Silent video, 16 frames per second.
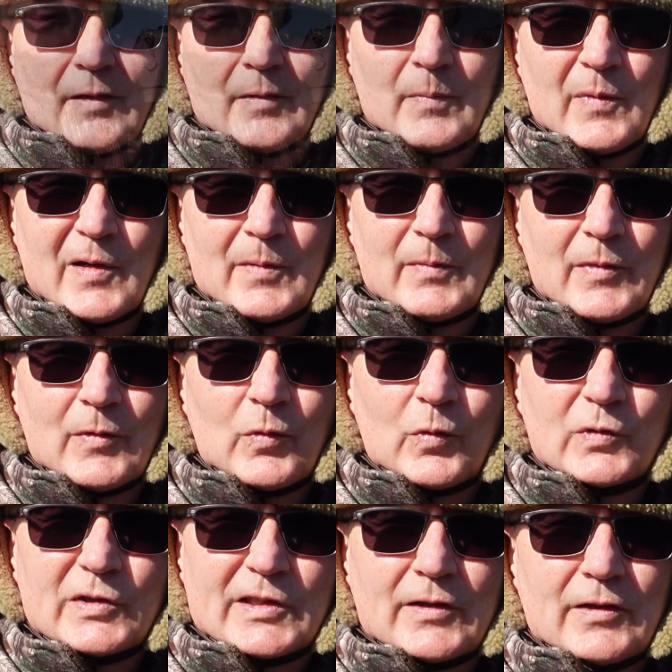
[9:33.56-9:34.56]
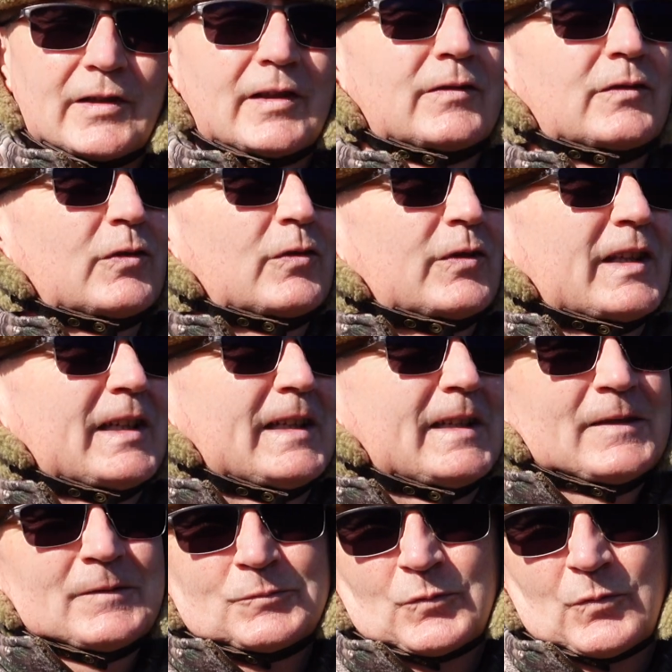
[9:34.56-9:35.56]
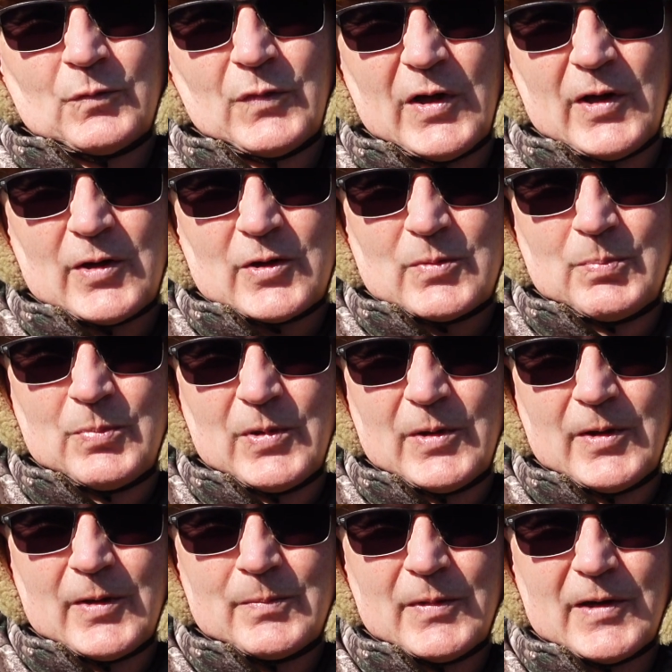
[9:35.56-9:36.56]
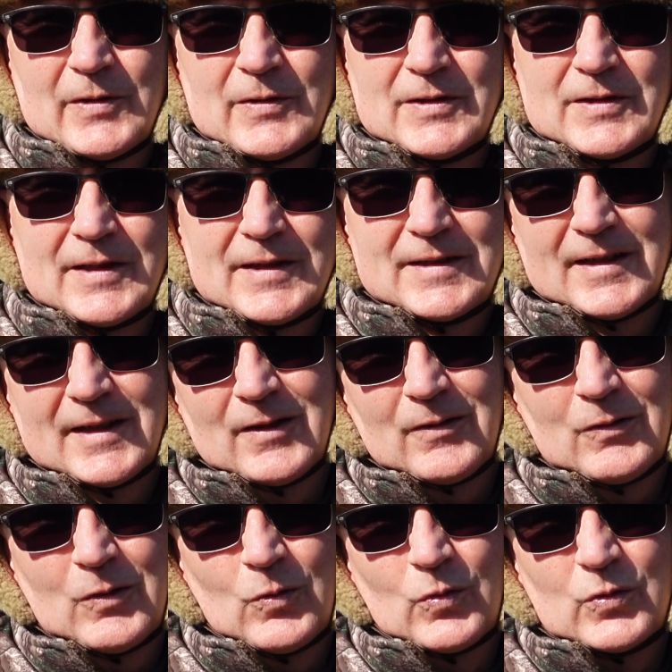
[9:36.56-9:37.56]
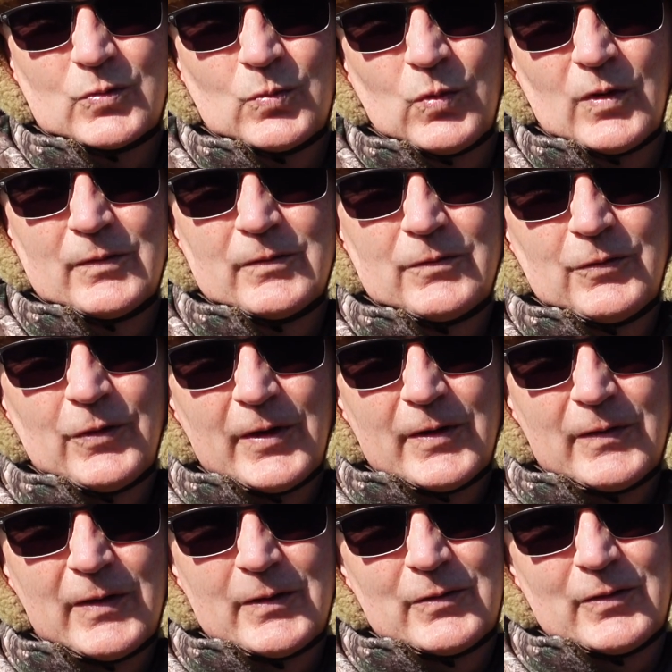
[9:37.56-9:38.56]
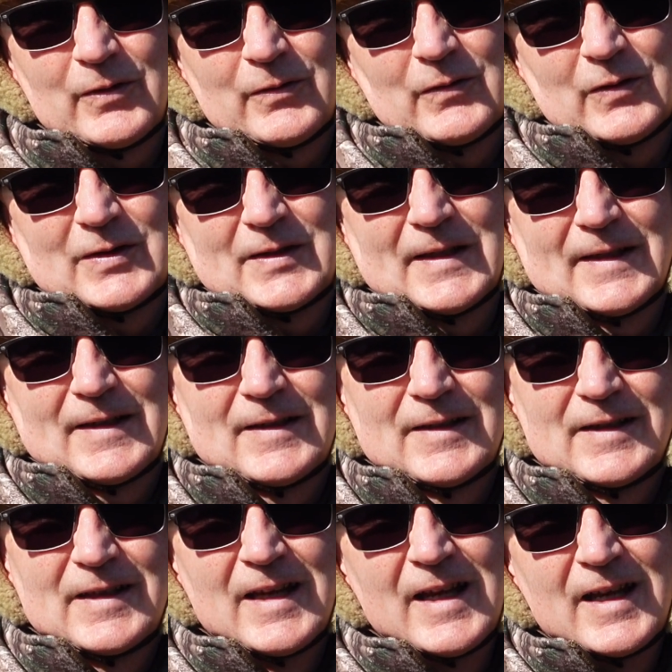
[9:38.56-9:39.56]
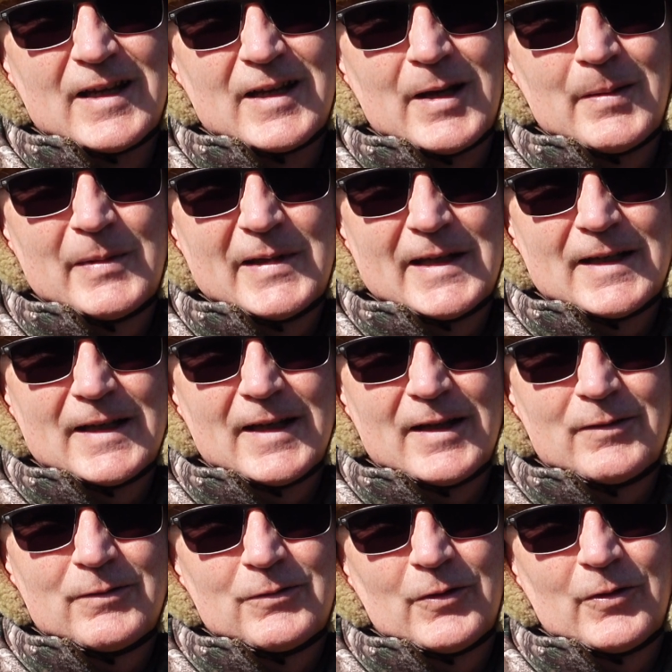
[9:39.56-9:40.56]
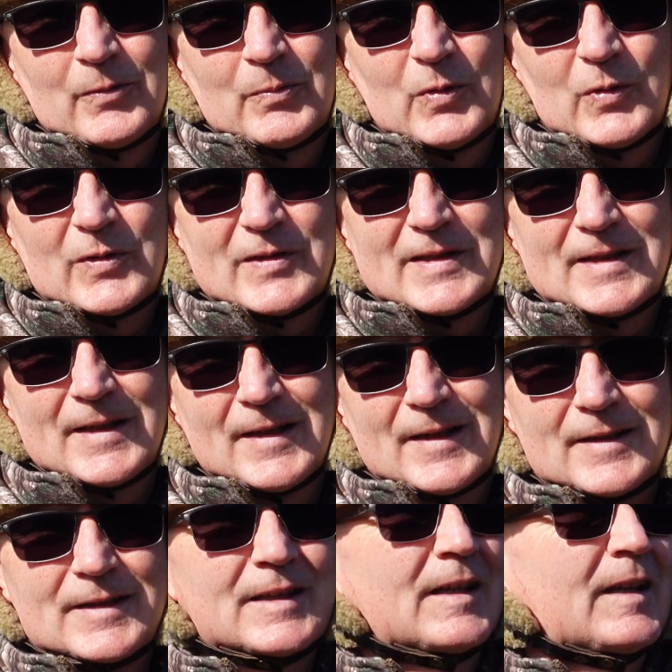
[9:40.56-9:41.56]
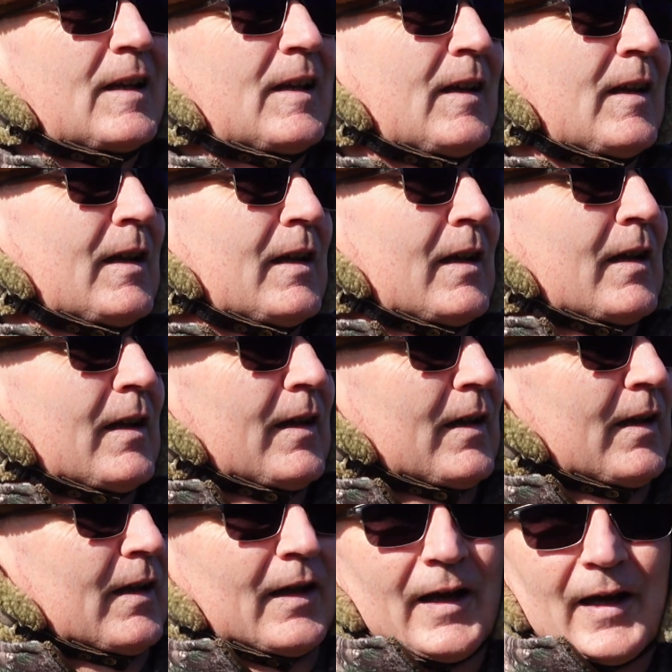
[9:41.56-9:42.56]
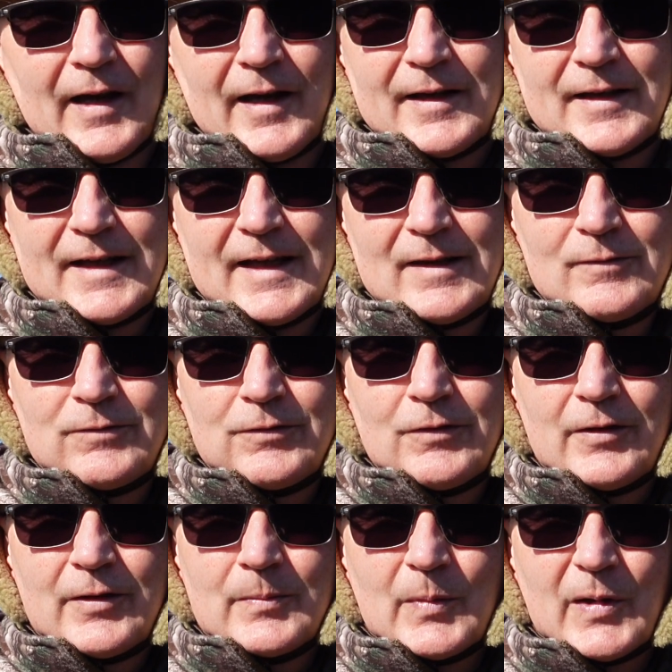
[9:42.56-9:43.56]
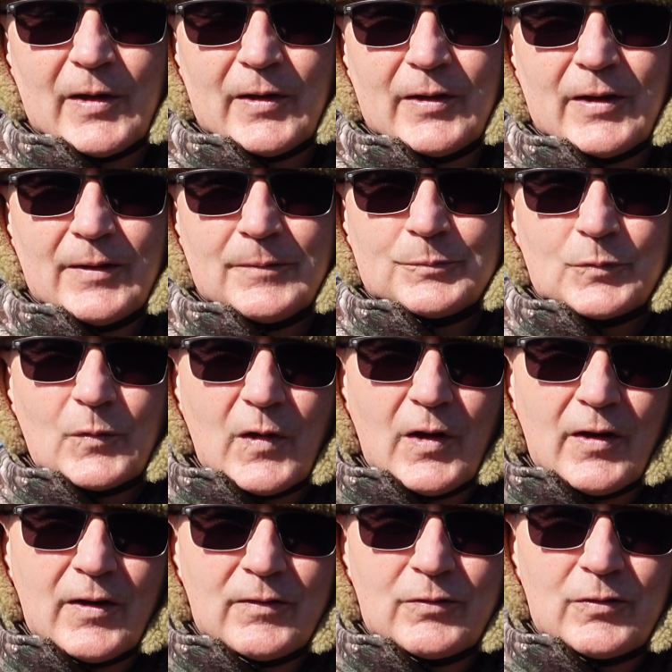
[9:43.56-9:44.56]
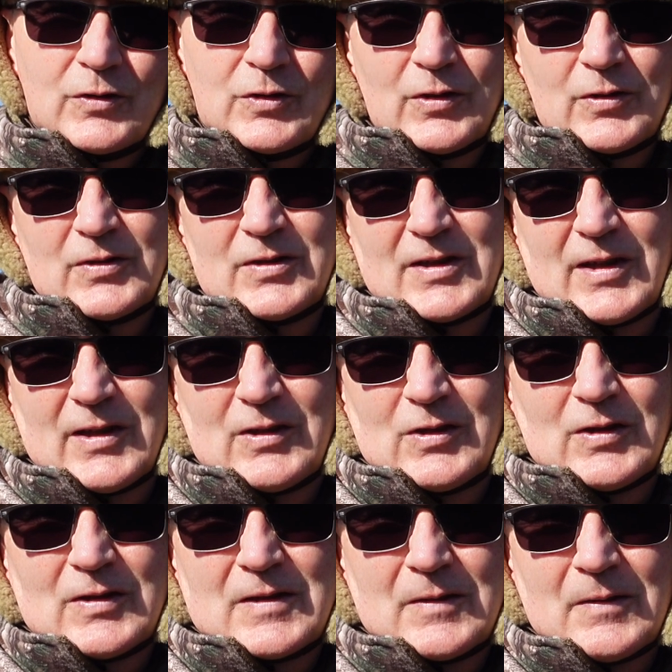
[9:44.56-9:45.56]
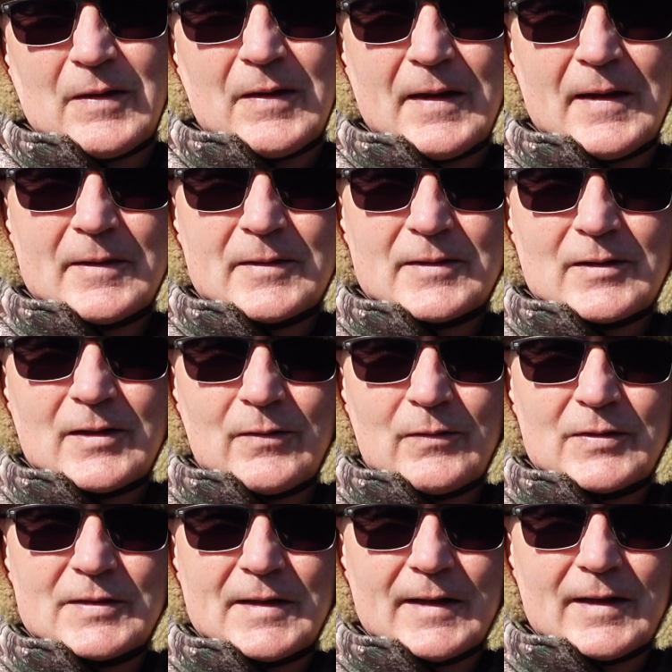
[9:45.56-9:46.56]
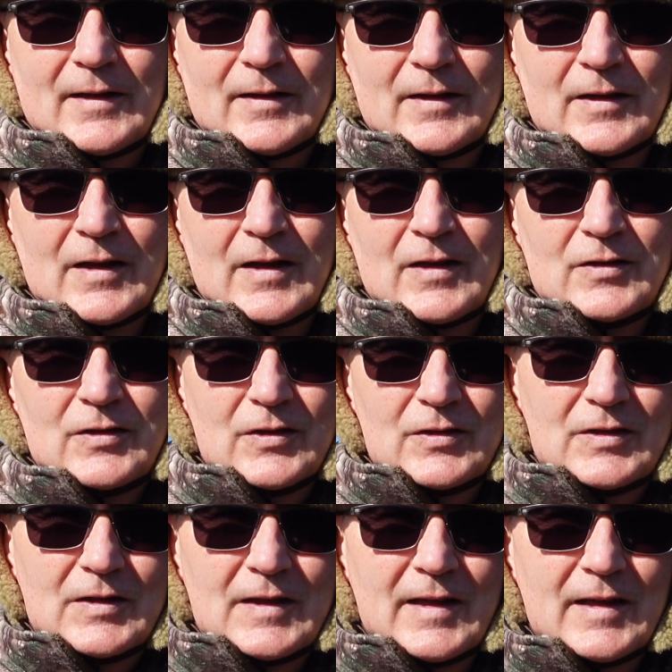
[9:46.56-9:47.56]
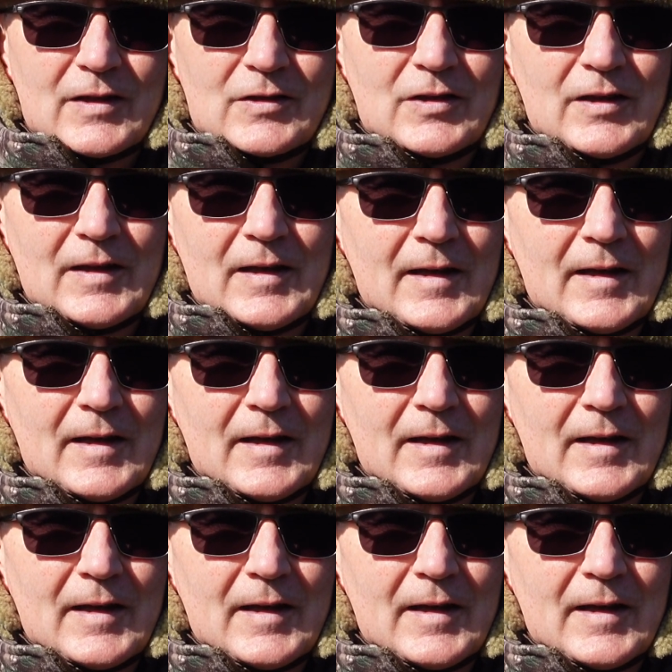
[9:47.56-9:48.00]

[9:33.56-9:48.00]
the moment also I have got the perch bird mode setting, of course 1/500th of a second, coming in at f5.6, and the in-flight mode I've reduced to just at 1,000th of a second, just to catch any